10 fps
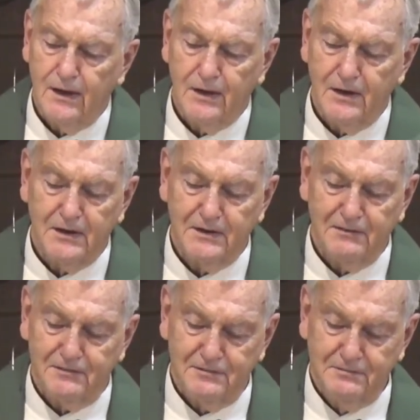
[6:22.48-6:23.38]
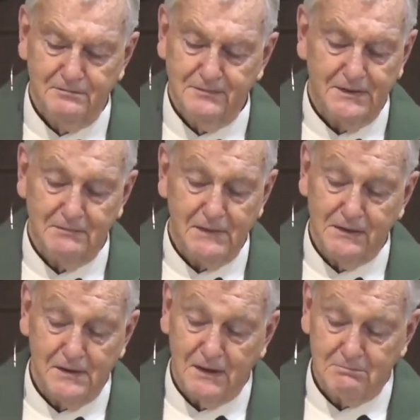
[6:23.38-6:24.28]
I have, you
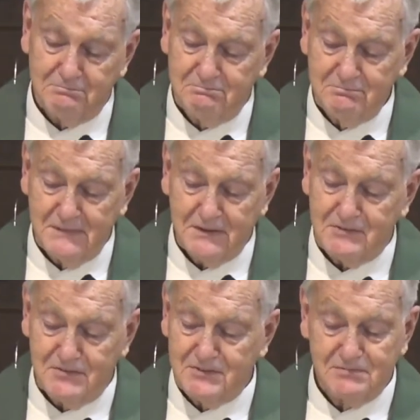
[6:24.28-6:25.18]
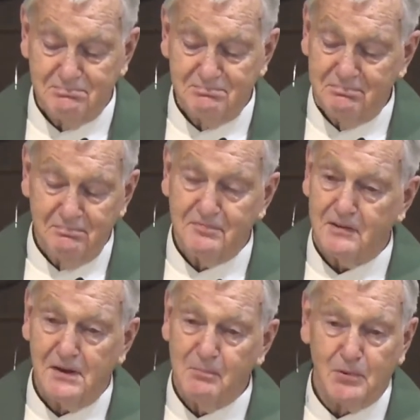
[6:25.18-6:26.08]
know, it's a
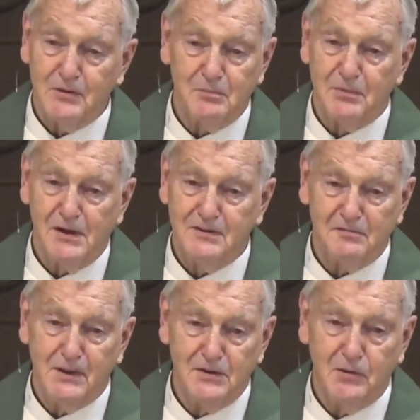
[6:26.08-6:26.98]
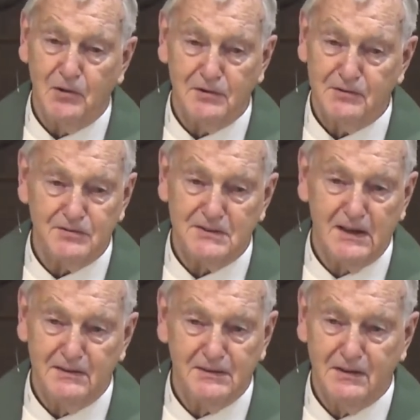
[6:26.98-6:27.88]
very important part of my whole
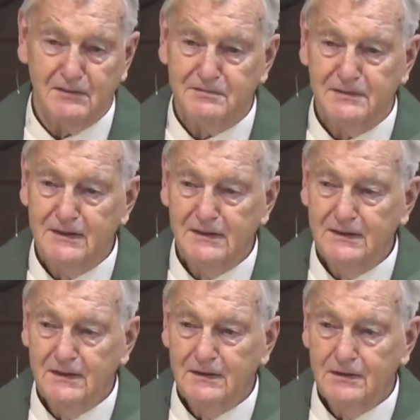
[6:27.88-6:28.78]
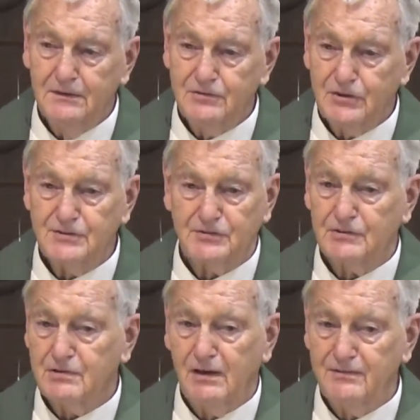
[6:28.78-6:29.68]
understanding of Jesus
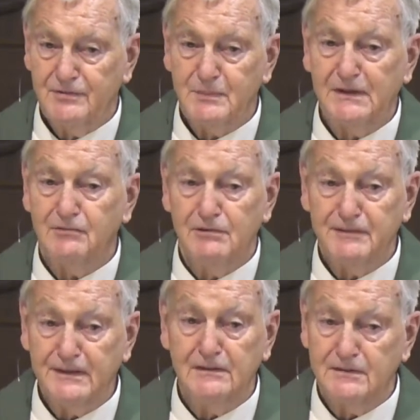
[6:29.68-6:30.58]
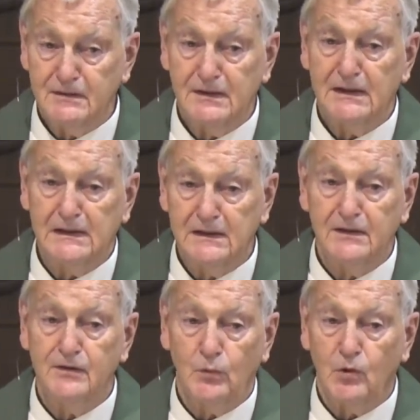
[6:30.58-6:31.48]
Christ being revealed today
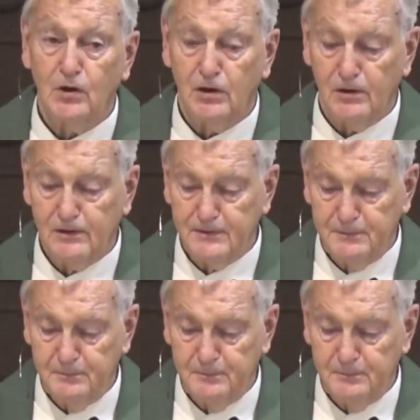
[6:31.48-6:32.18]
in the world.